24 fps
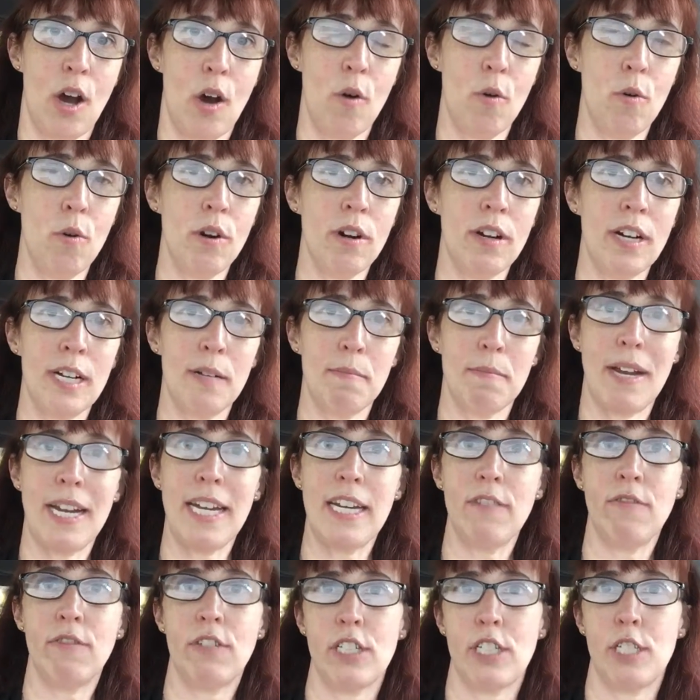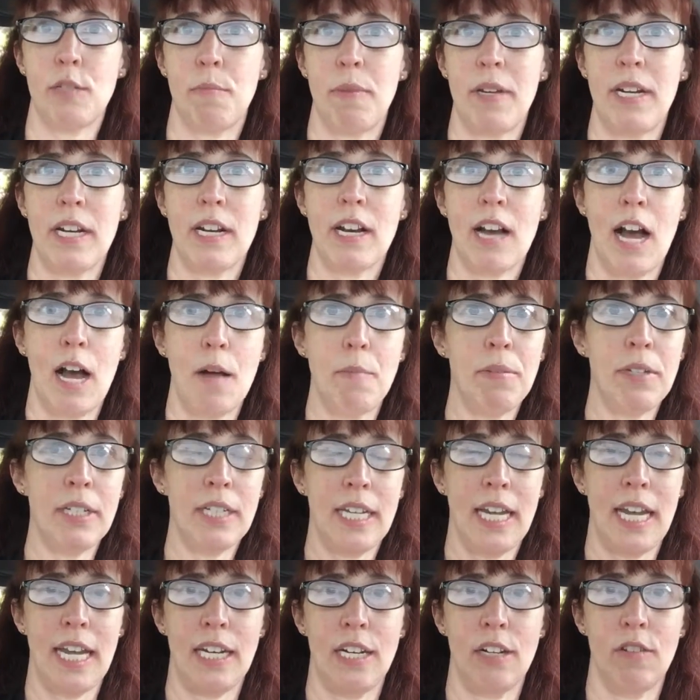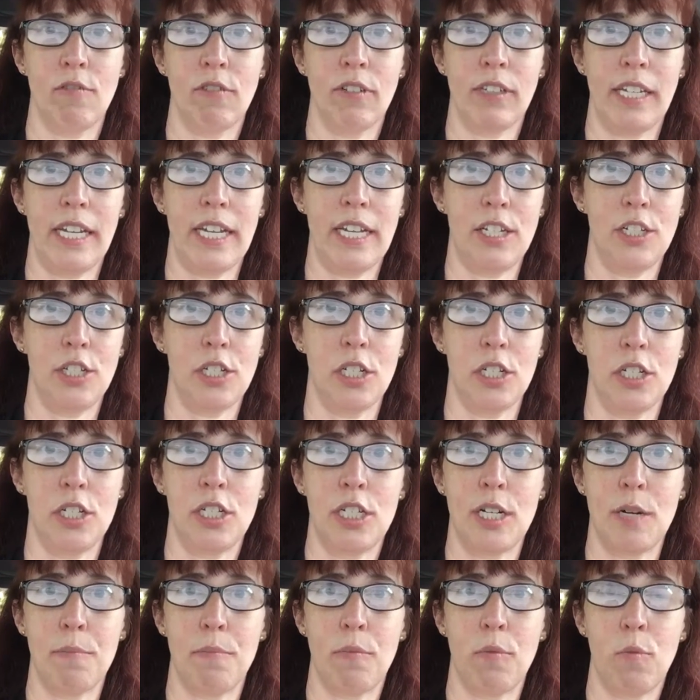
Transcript: Or it might have just been a complicated relationship